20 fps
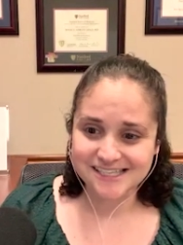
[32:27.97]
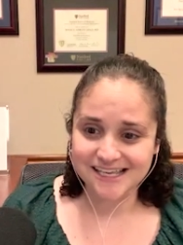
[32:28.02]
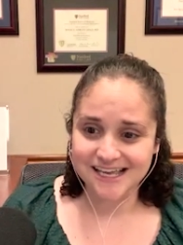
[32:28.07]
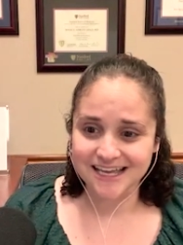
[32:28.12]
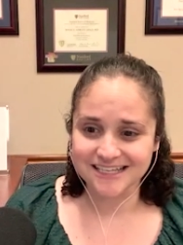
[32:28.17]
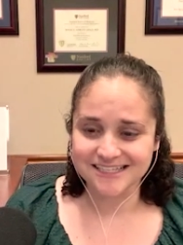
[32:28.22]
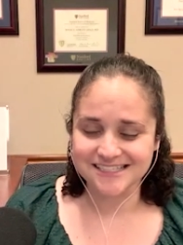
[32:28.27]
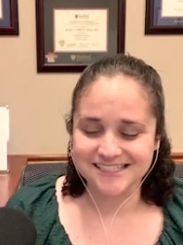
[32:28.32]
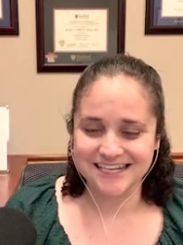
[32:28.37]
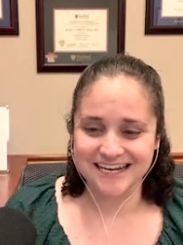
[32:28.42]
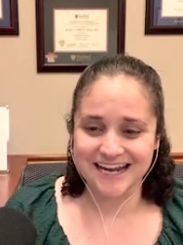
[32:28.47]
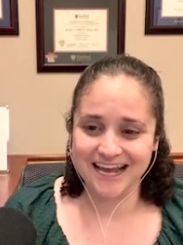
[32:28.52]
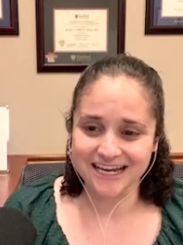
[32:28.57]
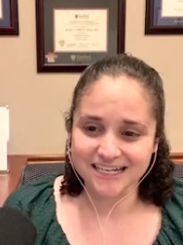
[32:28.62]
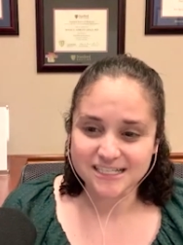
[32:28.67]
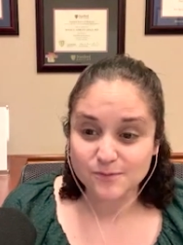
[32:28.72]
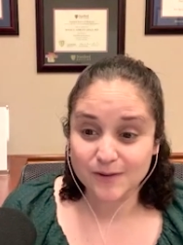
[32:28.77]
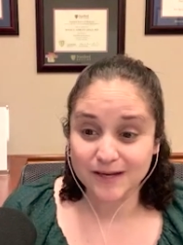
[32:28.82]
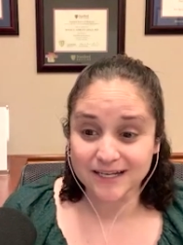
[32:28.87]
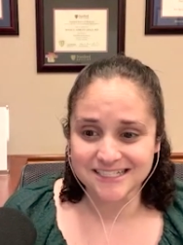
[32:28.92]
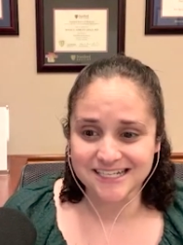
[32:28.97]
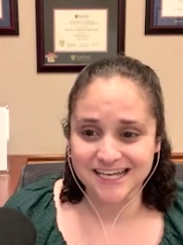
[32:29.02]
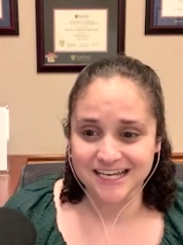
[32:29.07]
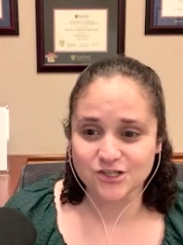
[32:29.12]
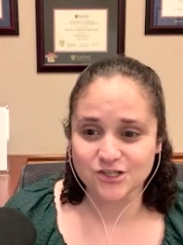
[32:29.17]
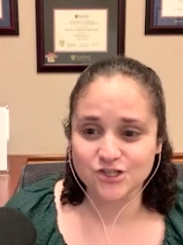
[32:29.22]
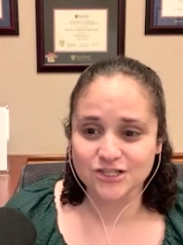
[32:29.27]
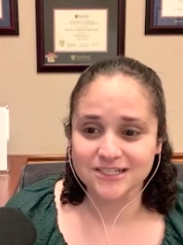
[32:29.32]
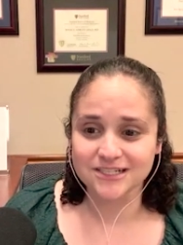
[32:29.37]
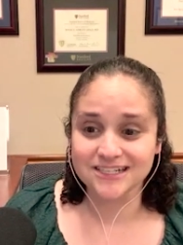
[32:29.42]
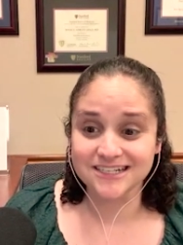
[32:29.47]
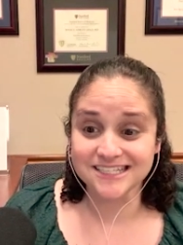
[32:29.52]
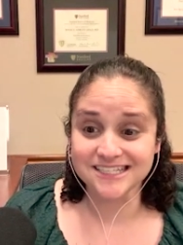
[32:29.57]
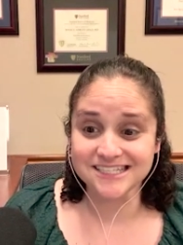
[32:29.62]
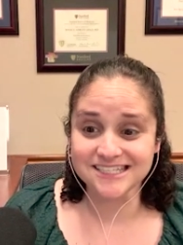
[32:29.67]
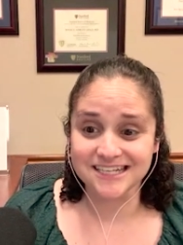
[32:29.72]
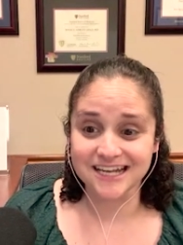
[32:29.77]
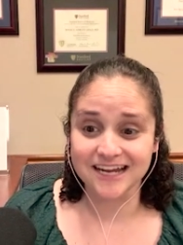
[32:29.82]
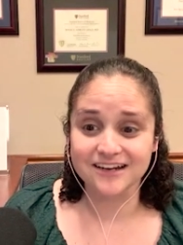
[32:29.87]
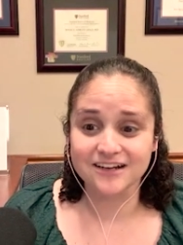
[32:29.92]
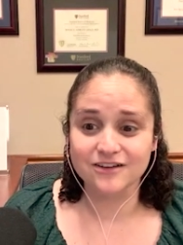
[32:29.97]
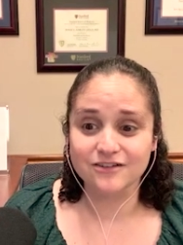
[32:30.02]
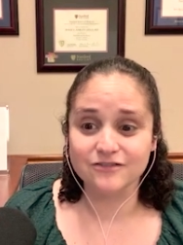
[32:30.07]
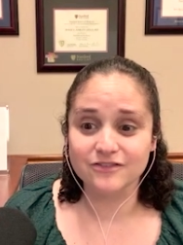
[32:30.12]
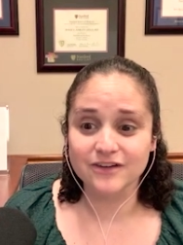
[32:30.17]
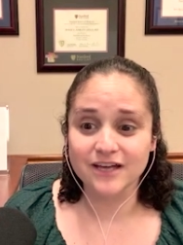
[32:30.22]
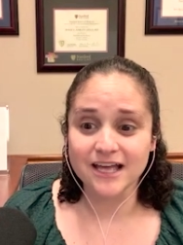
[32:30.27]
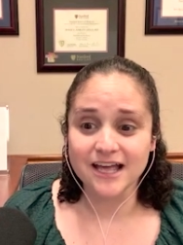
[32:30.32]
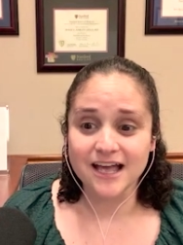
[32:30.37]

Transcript: it's an expectation instead of